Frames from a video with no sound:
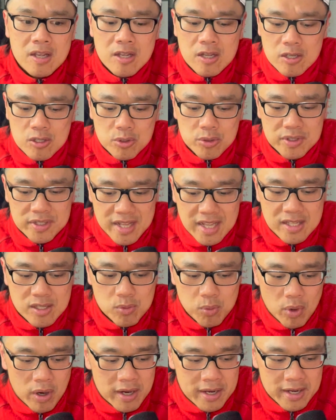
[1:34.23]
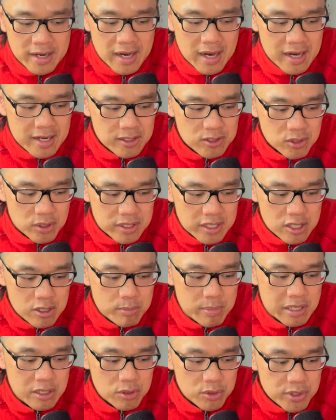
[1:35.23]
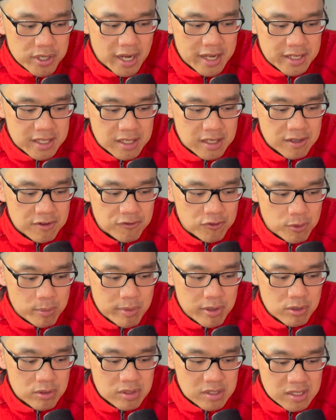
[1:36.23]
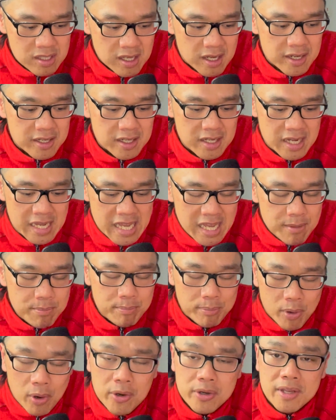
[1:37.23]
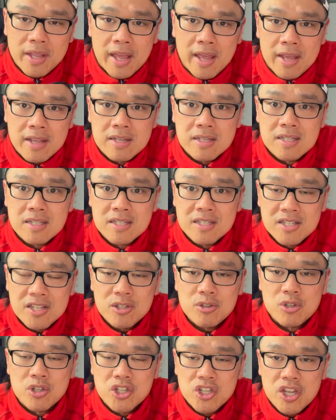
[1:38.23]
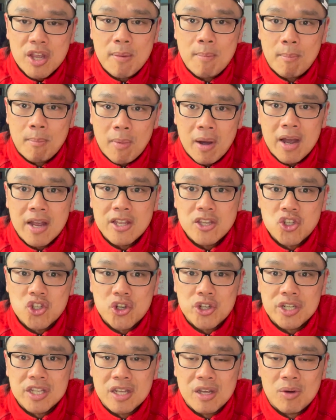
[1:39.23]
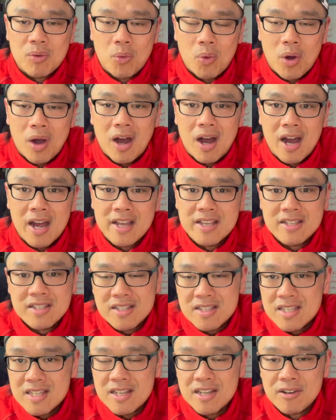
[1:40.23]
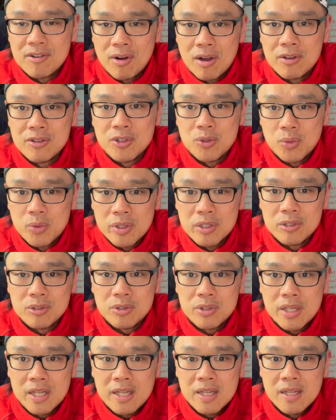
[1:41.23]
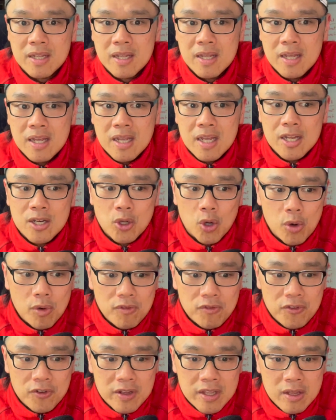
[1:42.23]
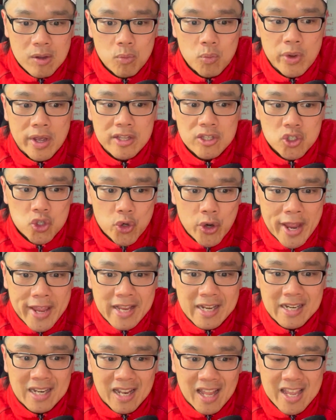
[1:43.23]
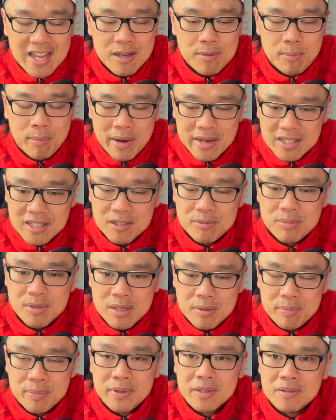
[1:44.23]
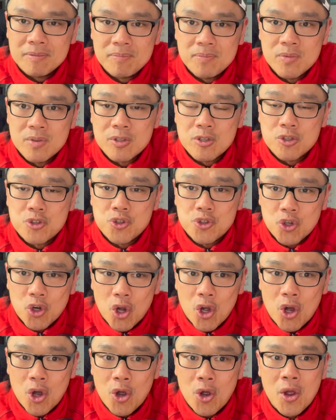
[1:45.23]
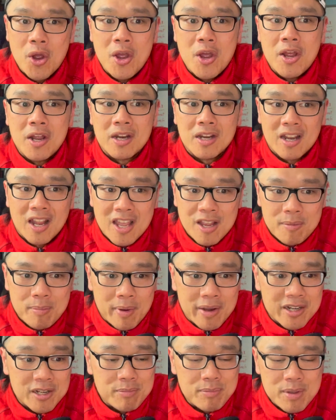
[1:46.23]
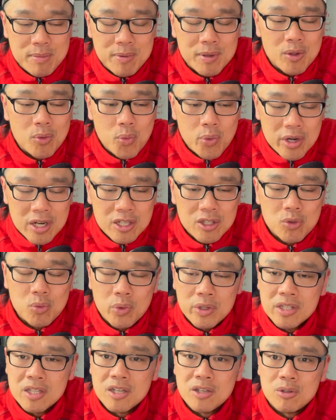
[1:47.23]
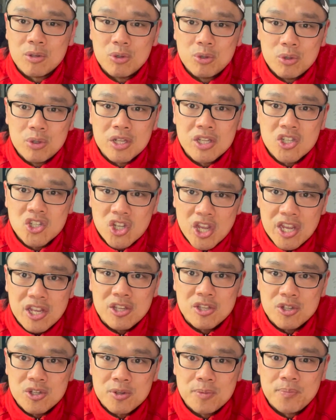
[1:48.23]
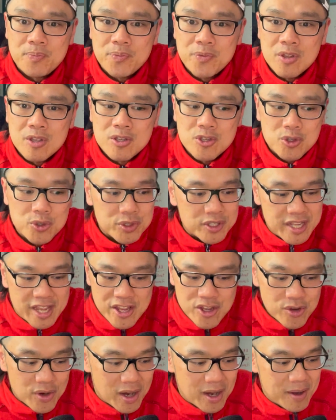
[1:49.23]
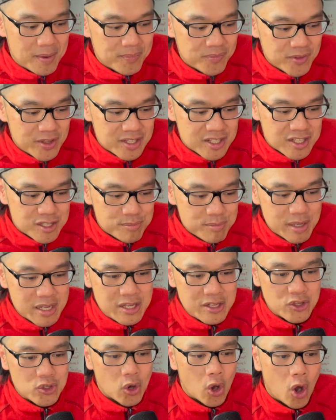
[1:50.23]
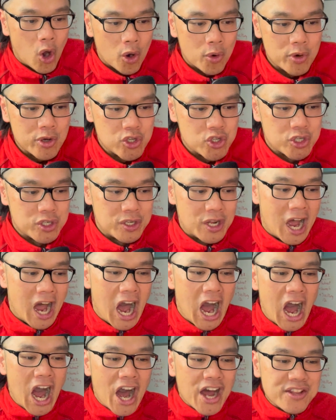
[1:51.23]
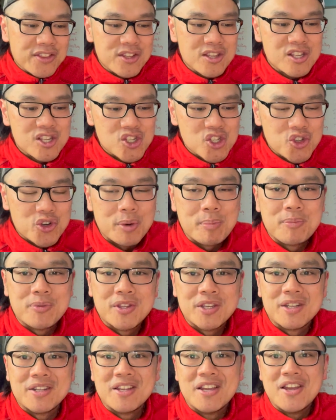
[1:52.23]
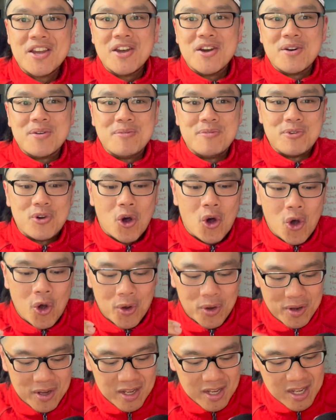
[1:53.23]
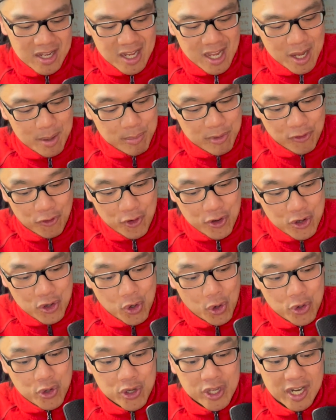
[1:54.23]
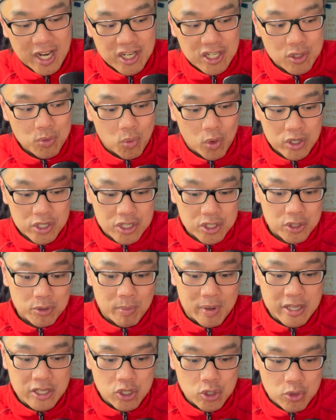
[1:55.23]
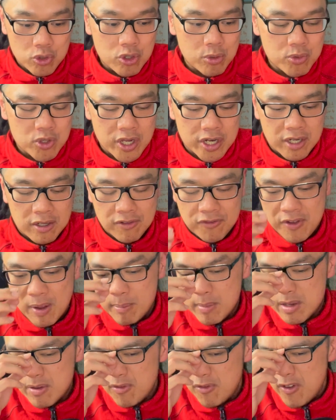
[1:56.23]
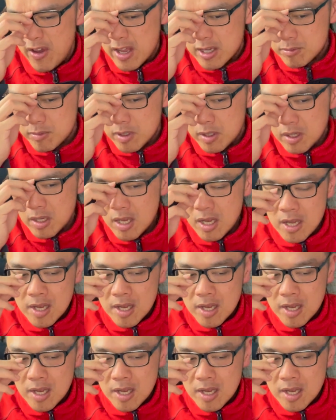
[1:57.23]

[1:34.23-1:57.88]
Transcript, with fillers: So that's why I thought that it'd be a good idea for me to start a podcast just to share my journey of what I see around the world today. And hopefully we attract like-minded people, strong, like-minded people are willing to wanting to do the change. So there you are. This is me, the origin, unscripted, raw. And before you go, you can actually watch this on my YouTube channel, Family Investment.